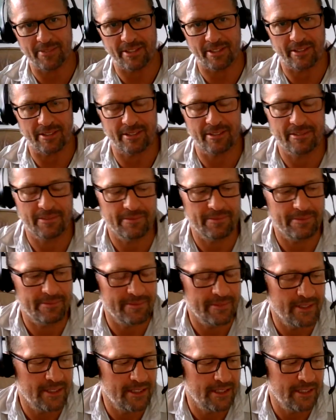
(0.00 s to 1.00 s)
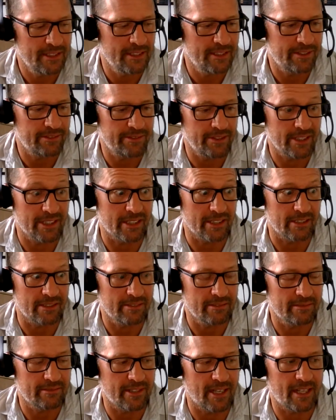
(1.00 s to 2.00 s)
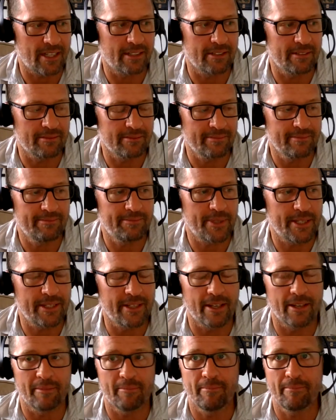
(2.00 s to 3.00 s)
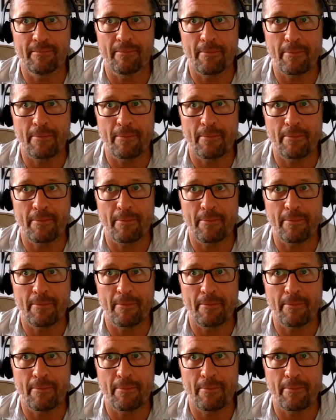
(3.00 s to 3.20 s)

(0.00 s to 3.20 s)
to really 9 p.m.